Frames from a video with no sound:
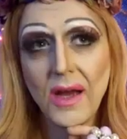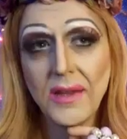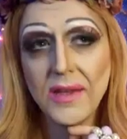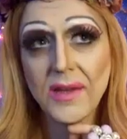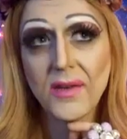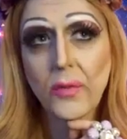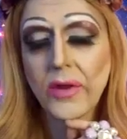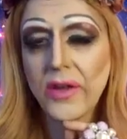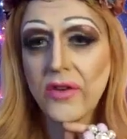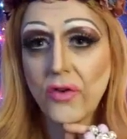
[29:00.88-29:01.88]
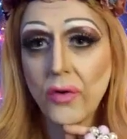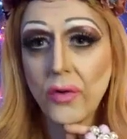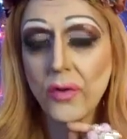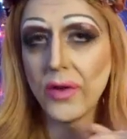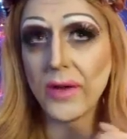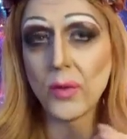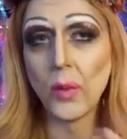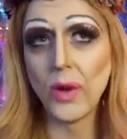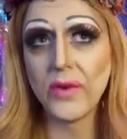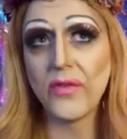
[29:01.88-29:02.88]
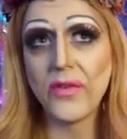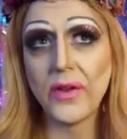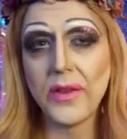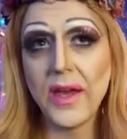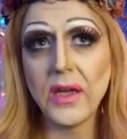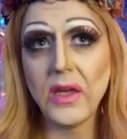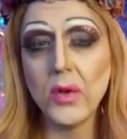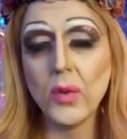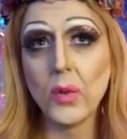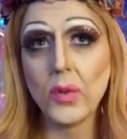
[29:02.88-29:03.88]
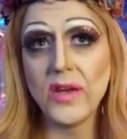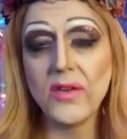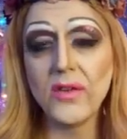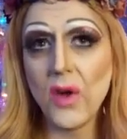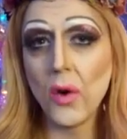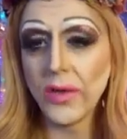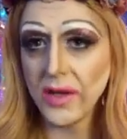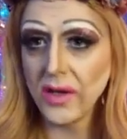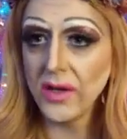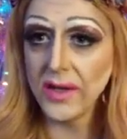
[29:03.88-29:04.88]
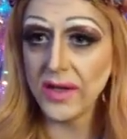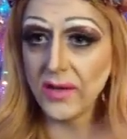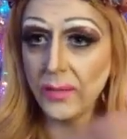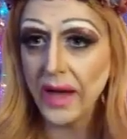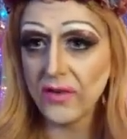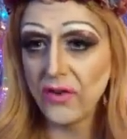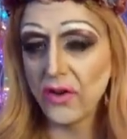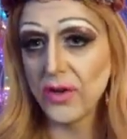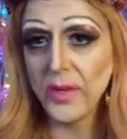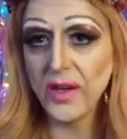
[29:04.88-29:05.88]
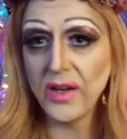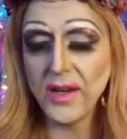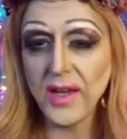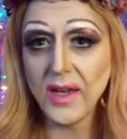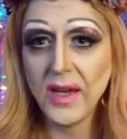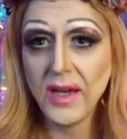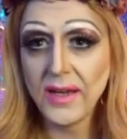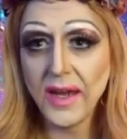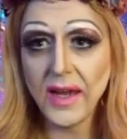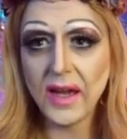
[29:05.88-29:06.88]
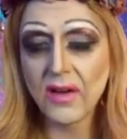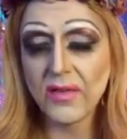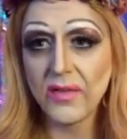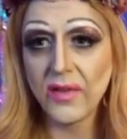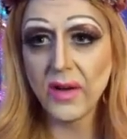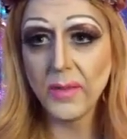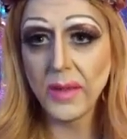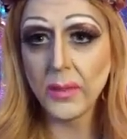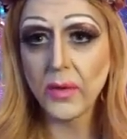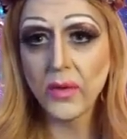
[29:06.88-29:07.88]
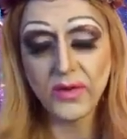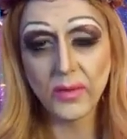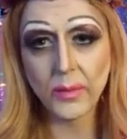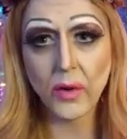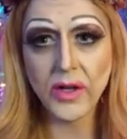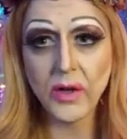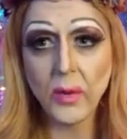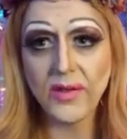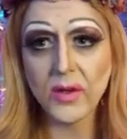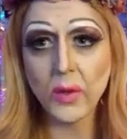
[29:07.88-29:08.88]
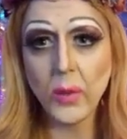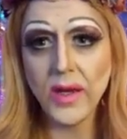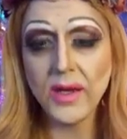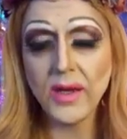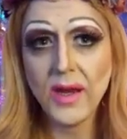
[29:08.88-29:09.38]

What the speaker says: think that's really true, like wonderful that you know that you need to give back to your community, take care of the very people who support you as a queen.